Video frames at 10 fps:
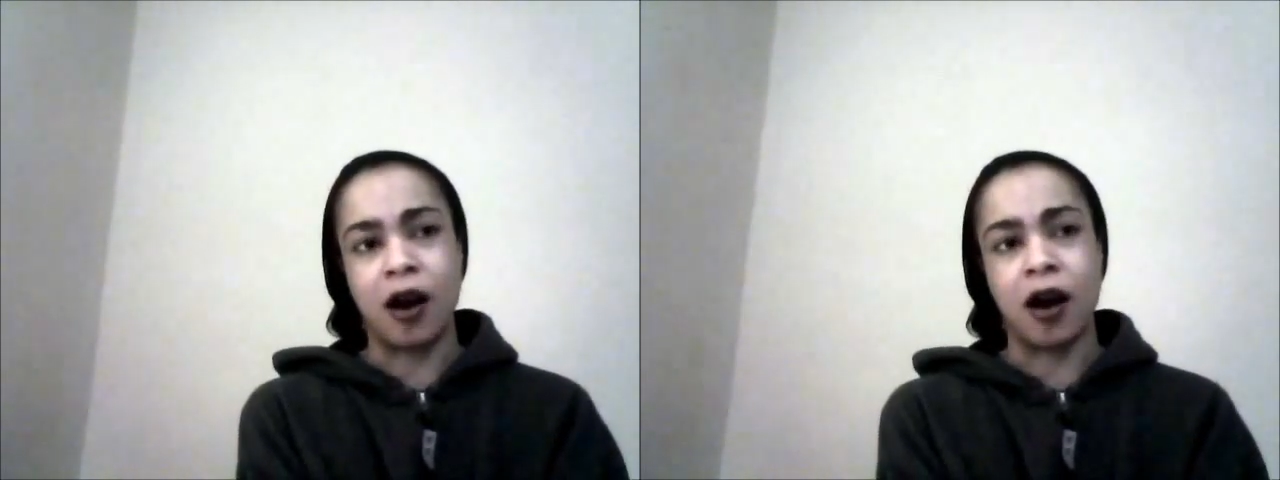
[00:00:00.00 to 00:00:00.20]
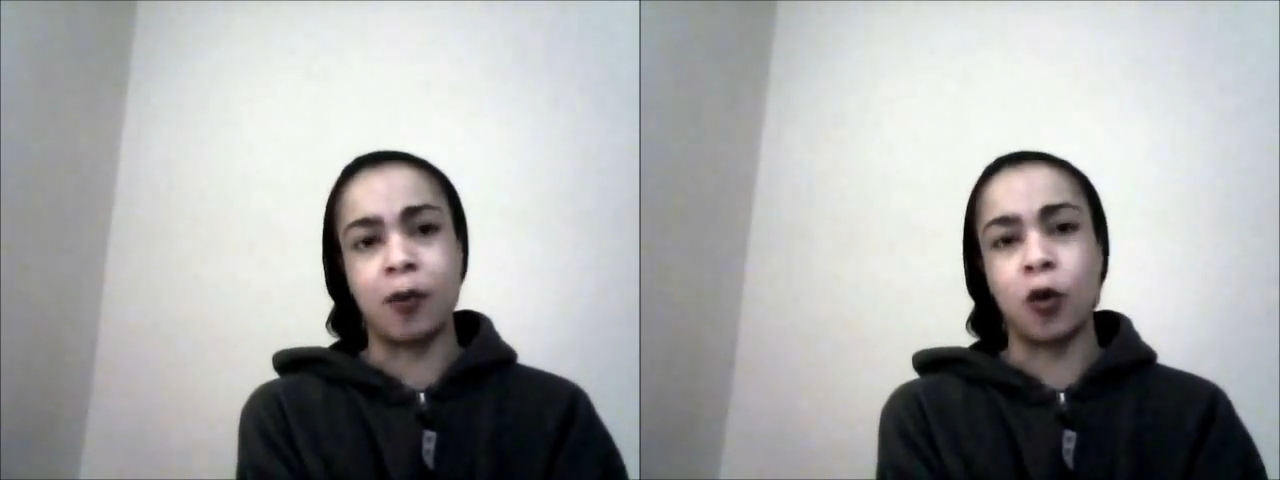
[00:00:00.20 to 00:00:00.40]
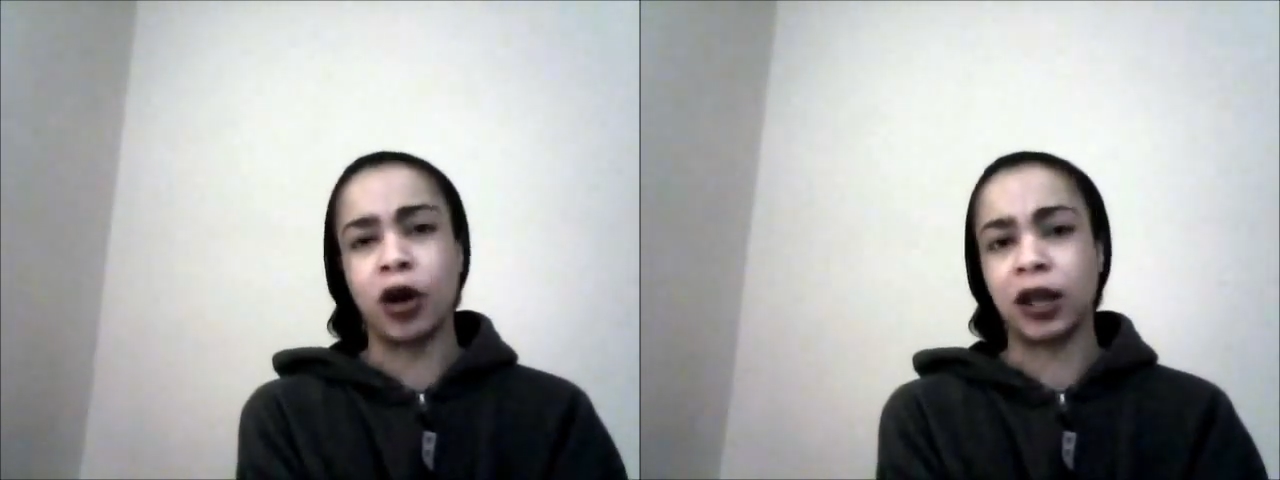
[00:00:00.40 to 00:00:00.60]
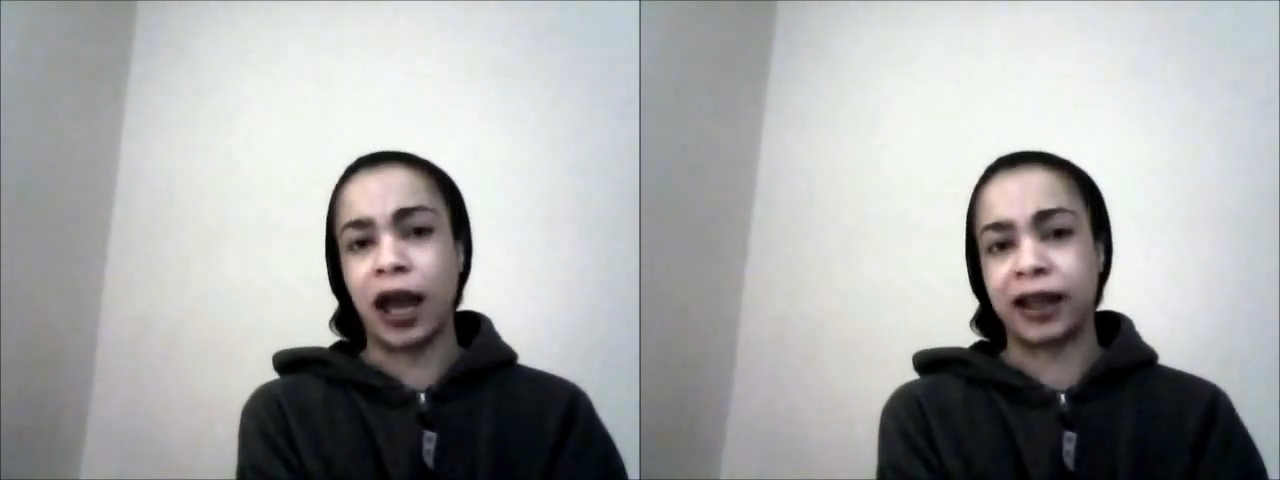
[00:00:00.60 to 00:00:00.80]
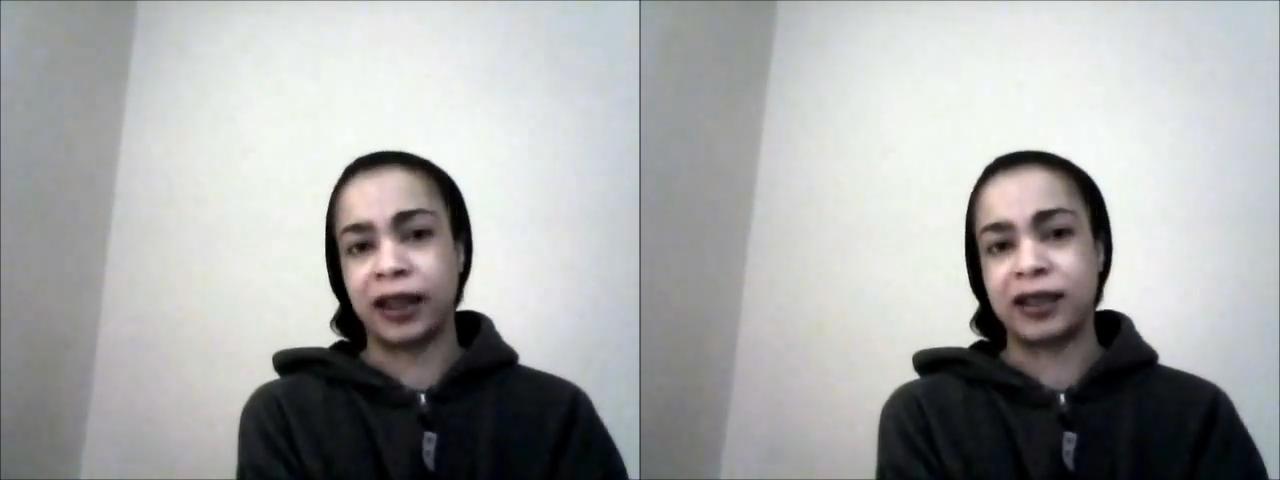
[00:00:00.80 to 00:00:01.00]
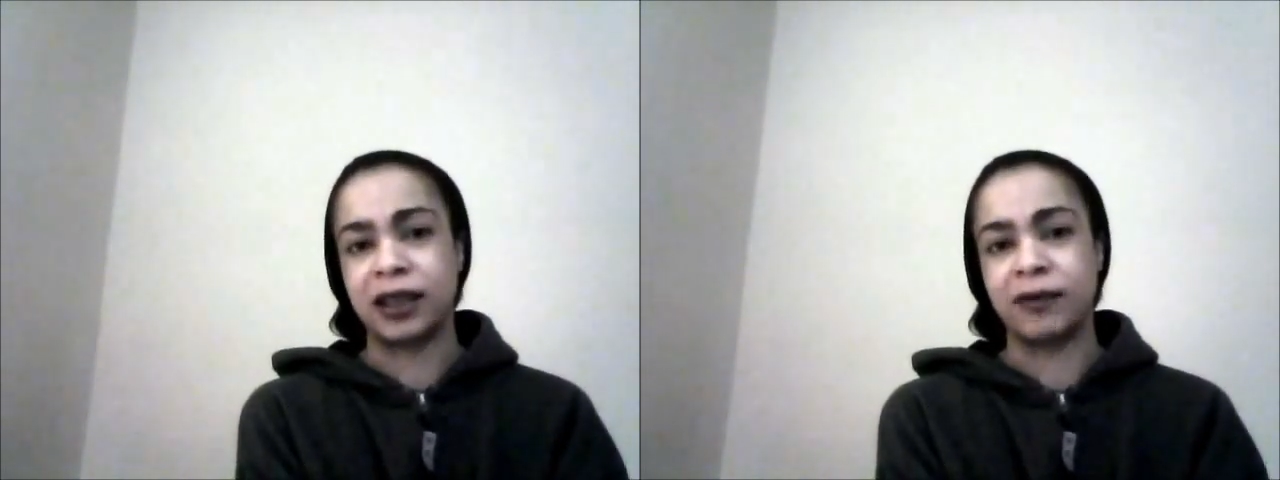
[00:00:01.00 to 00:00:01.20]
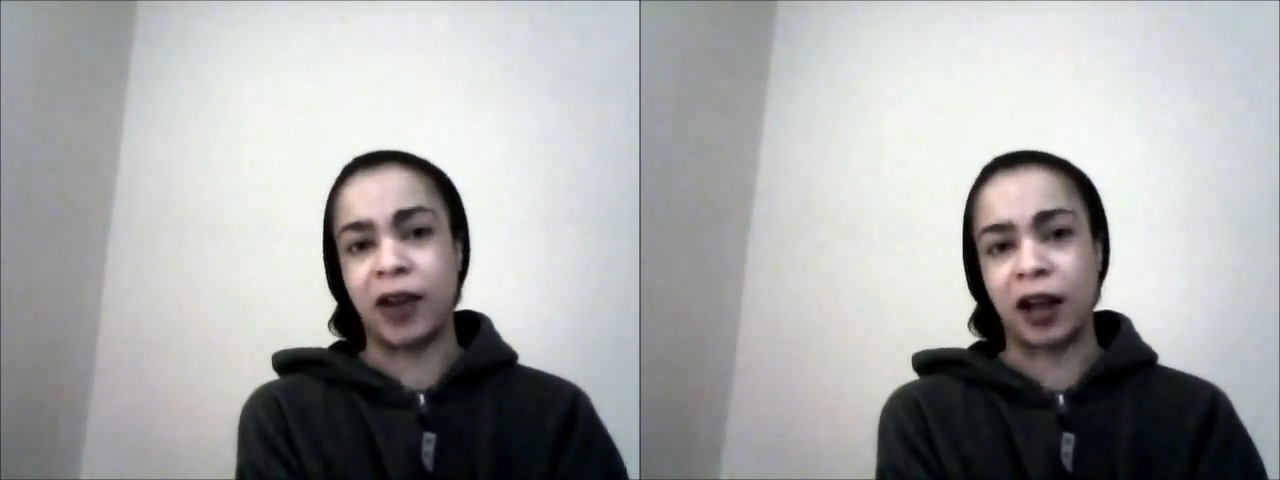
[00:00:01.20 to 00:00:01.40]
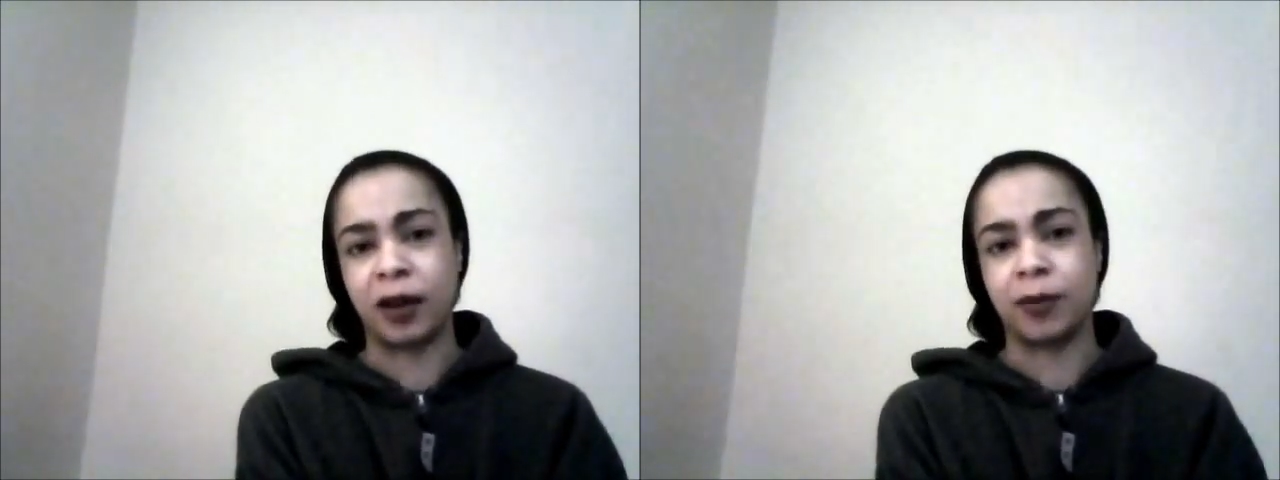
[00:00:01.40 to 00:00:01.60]
are more likely to
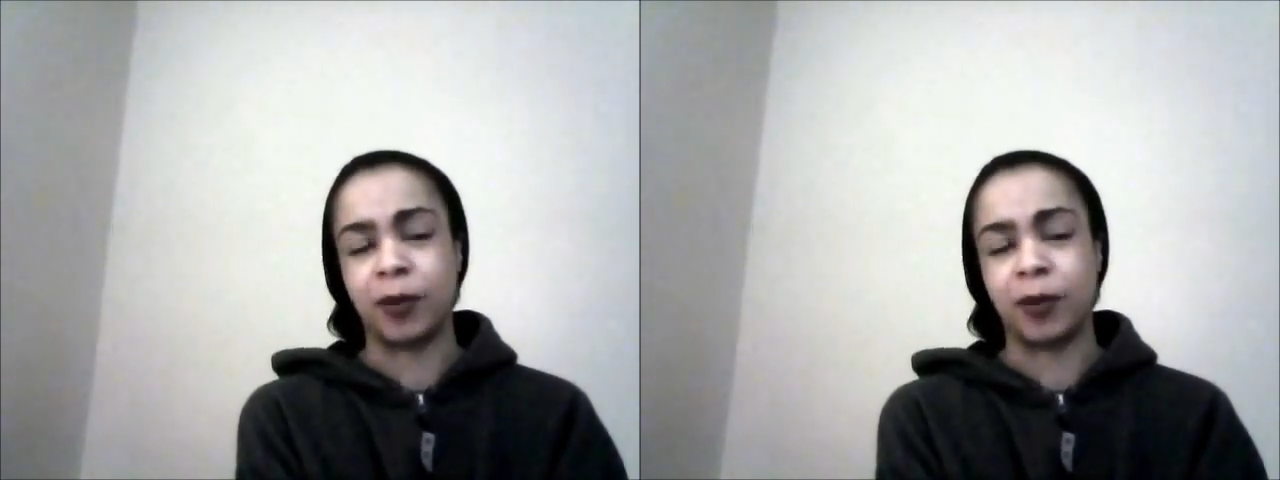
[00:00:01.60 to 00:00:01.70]
develop